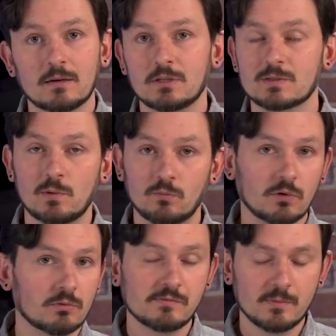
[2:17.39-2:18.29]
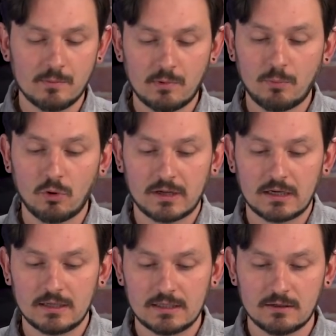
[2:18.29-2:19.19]
I mean, it's been what we've been reporting
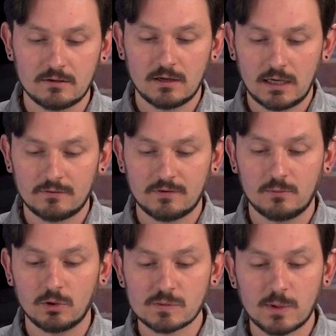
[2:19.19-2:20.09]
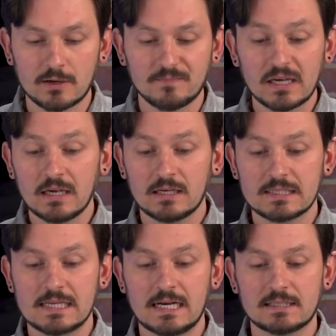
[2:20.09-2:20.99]
on here for the most part
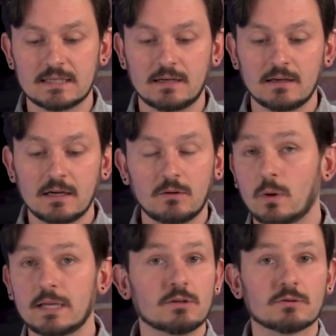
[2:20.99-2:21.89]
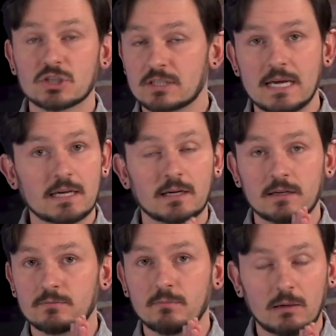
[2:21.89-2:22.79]
is that when you're just
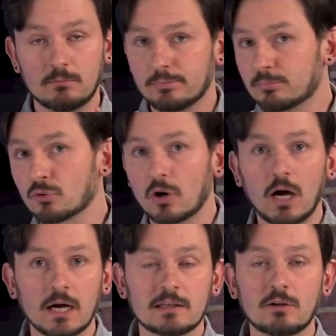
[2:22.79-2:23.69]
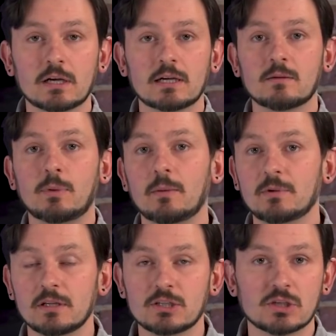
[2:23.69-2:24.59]
taking a broad look at the
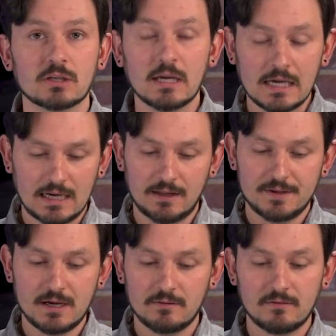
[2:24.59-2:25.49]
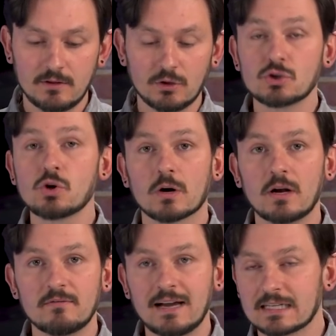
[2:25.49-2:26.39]
population, those who are
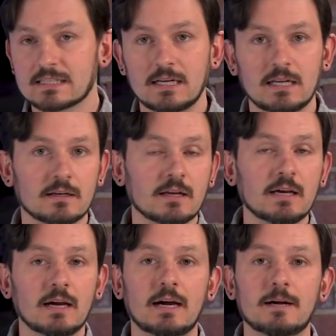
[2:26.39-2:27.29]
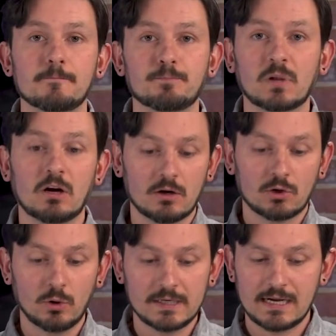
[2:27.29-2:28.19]
unvaccinated are
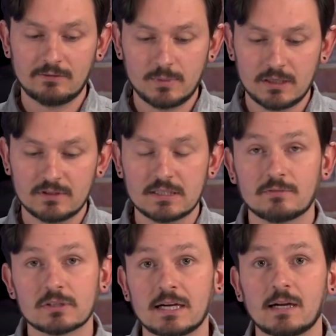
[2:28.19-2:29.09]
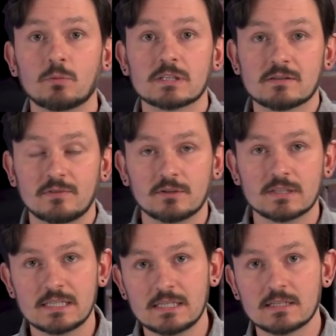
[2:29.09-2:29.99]
going to have a bit of a tougher time with severe
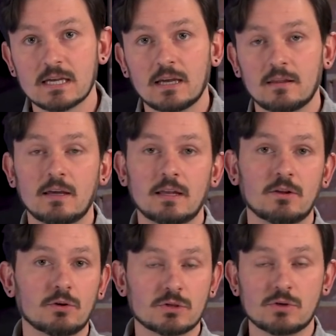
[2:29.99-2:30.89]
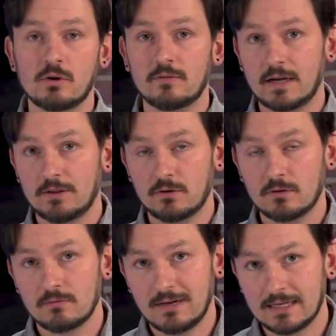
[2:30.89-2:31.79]
disease than those who have either
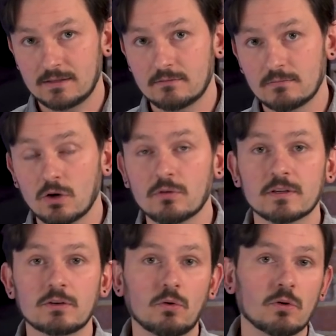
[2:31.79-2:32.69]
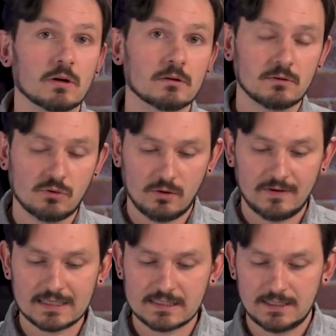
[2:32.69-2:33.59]
had COVID or who are
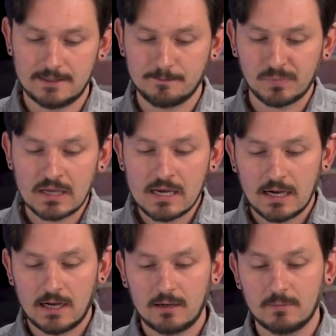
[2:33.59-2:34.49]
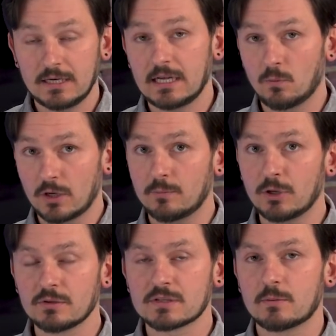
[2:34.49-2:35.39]
vaccinated. And again, we're going to
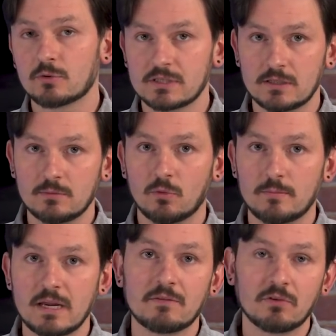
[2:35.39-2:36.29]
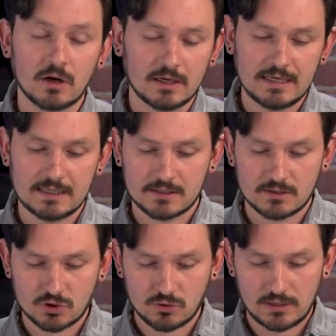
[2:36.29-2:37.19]
put those numbers into more meaningful context
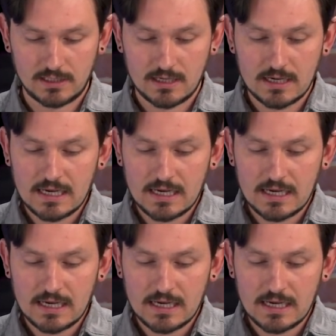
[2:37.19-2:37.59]
shortly.